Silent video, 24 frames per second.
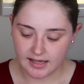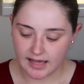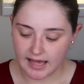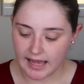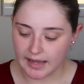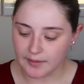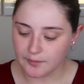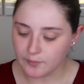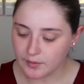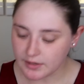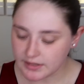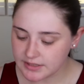
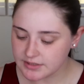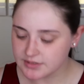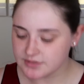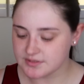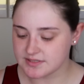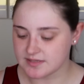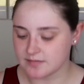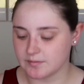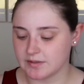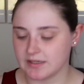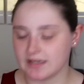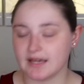I wanna do
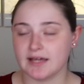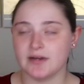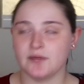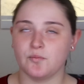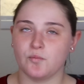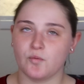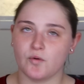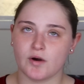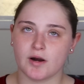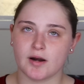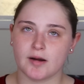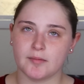something kind
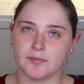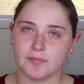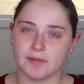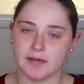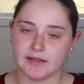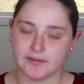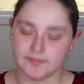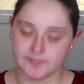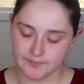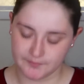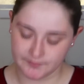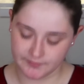of warm,
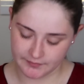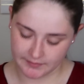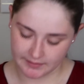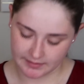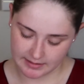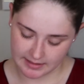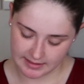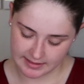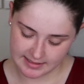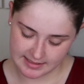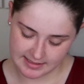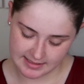but
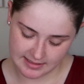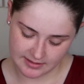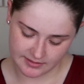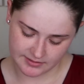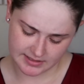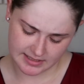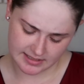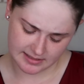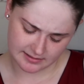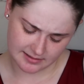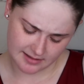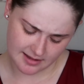I get yelled
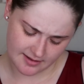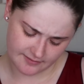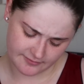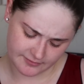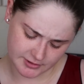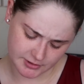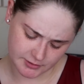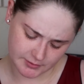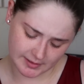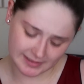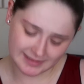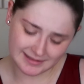at a lot
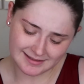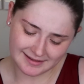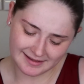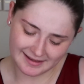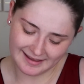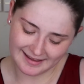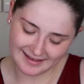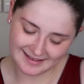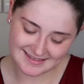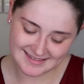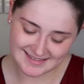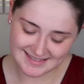for doing
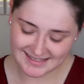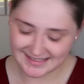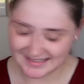that.